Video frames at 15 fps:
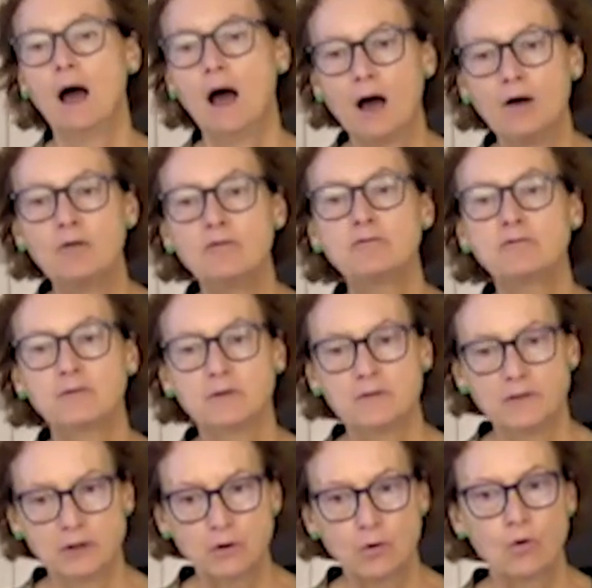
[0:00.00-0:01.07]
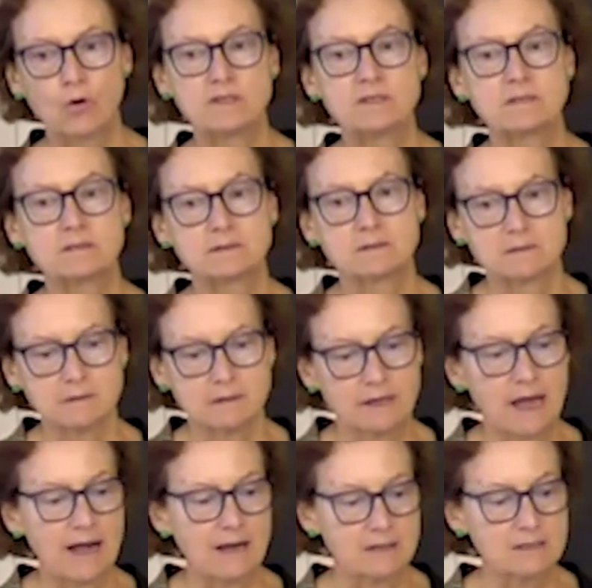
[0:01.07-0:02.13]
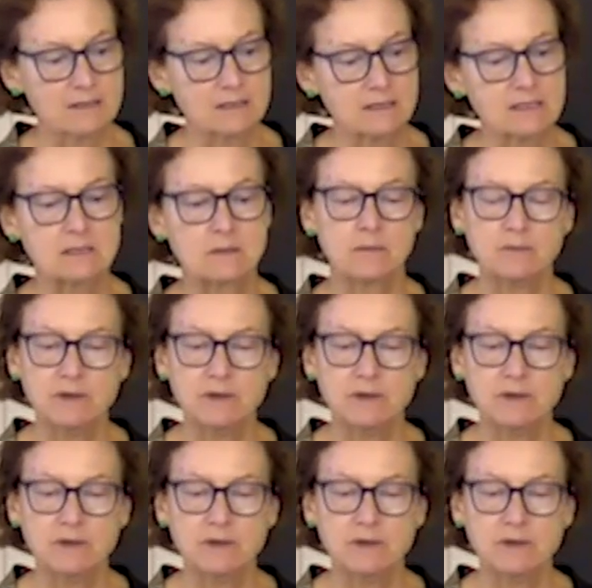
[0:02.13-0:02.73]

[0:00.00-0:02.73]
of the court's analysis.